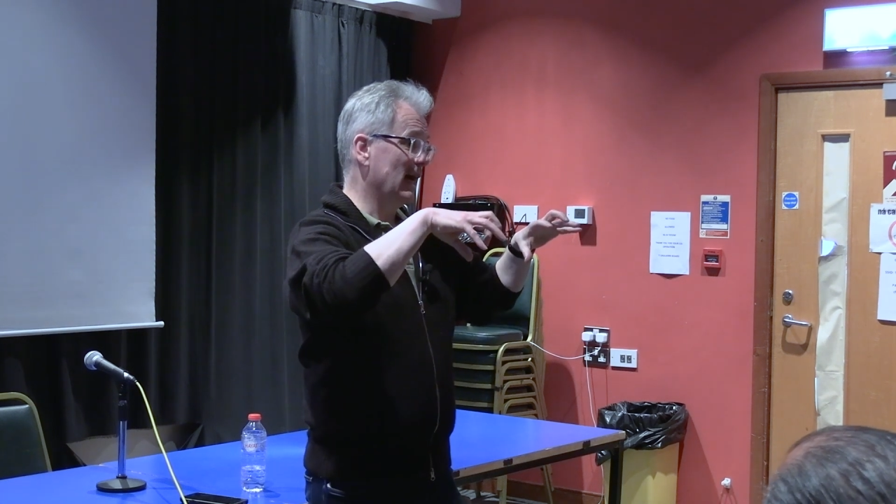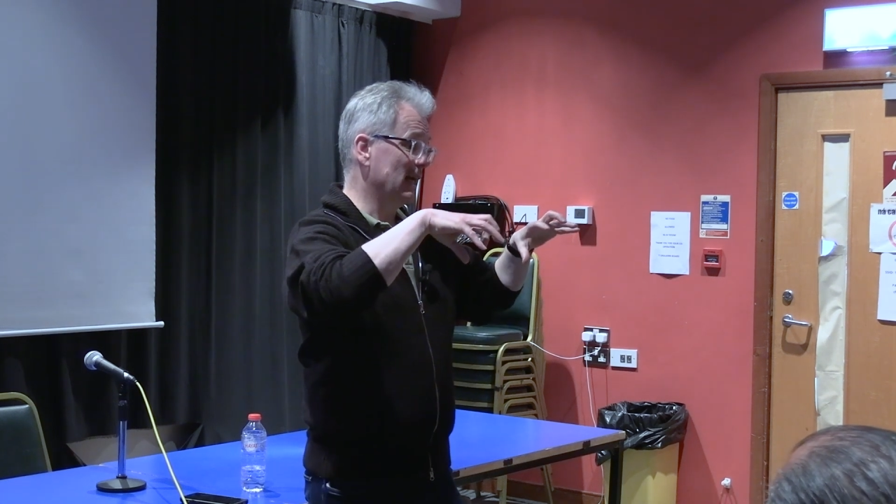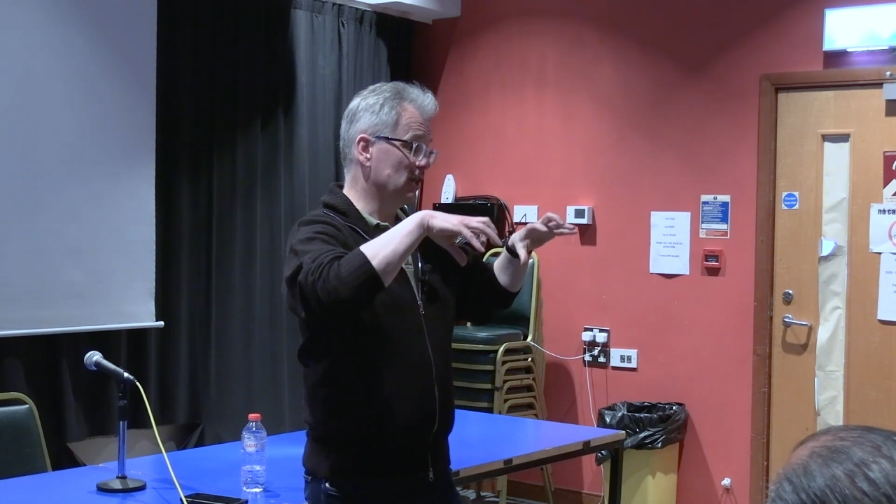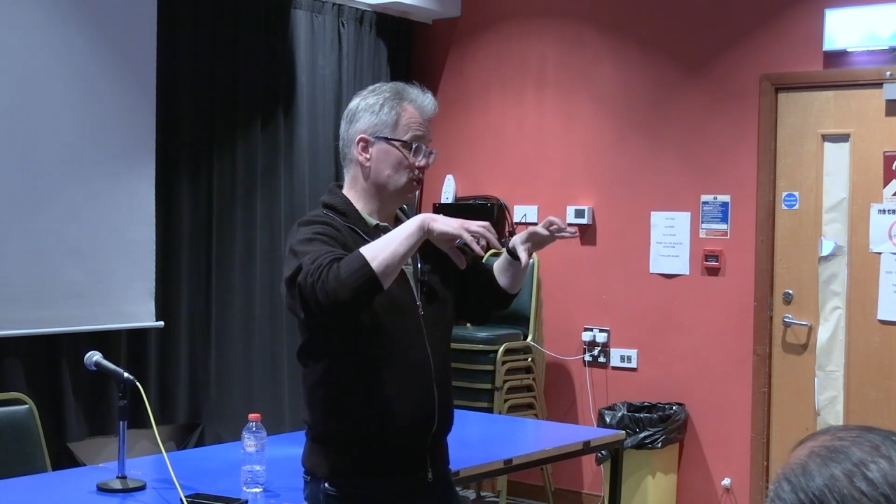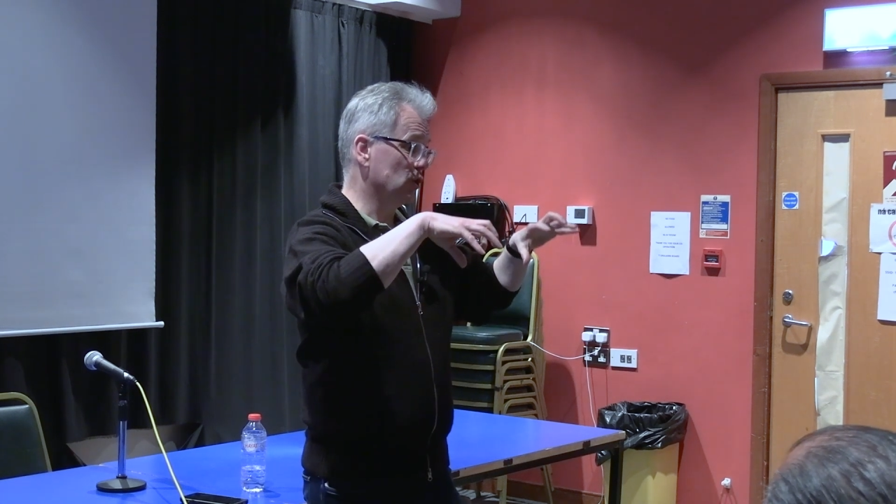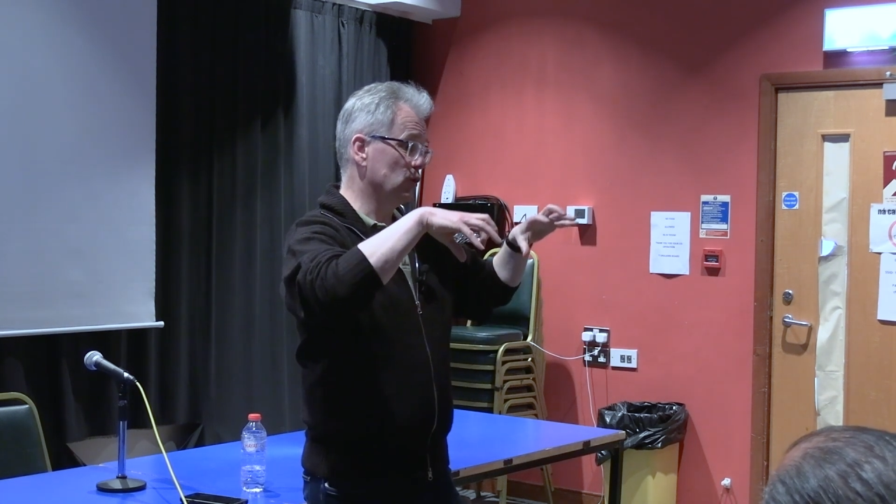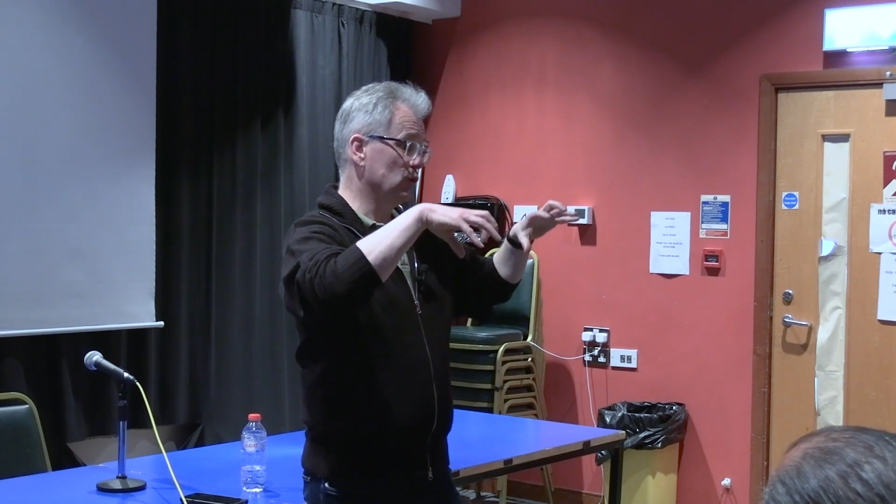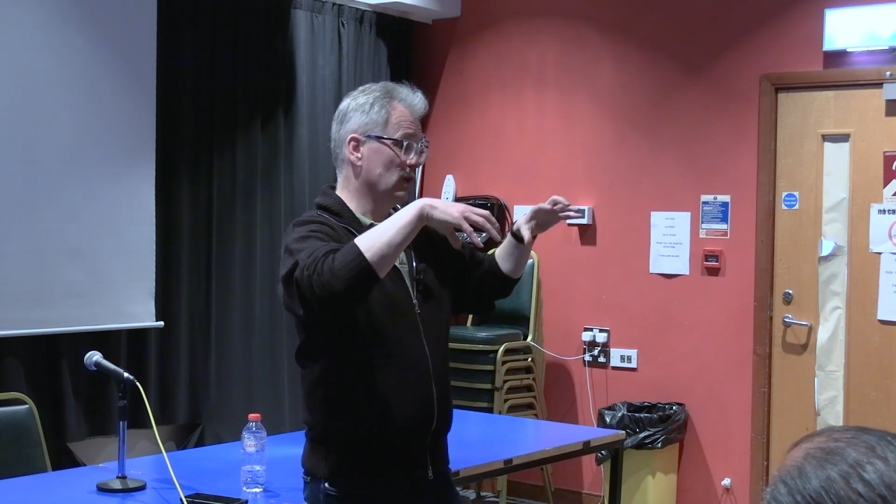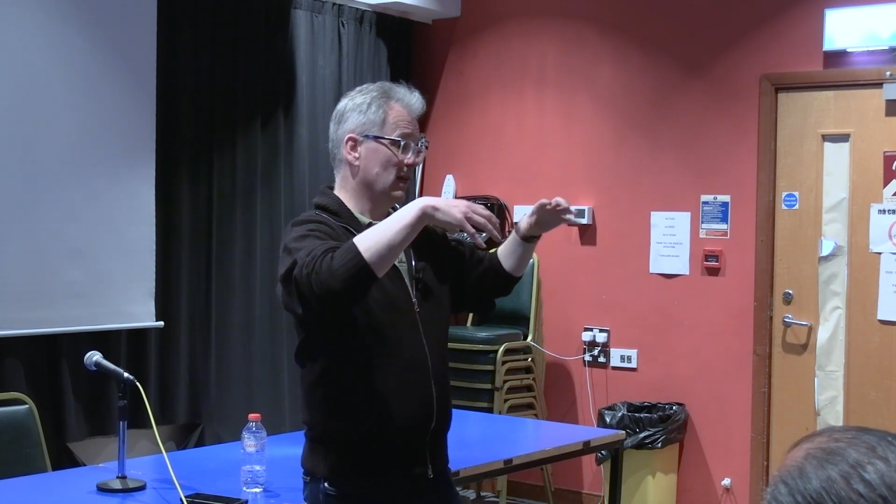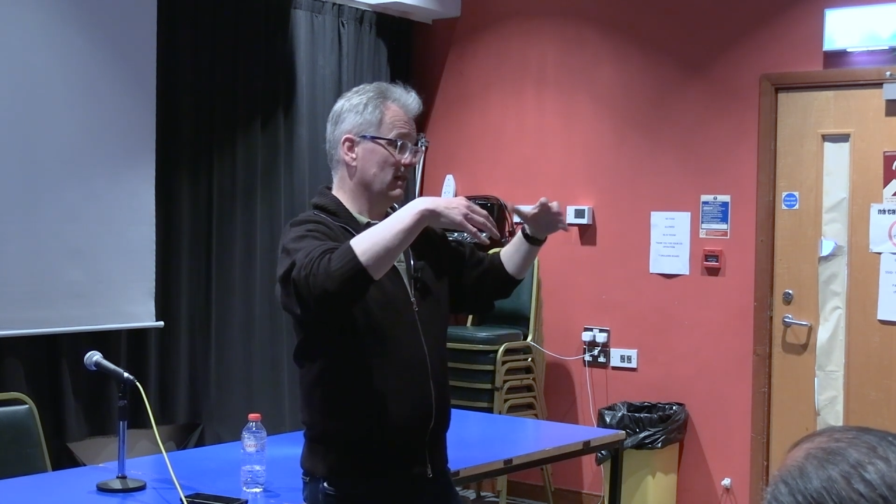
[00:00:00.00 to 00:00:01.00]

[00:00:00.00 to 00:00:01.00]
into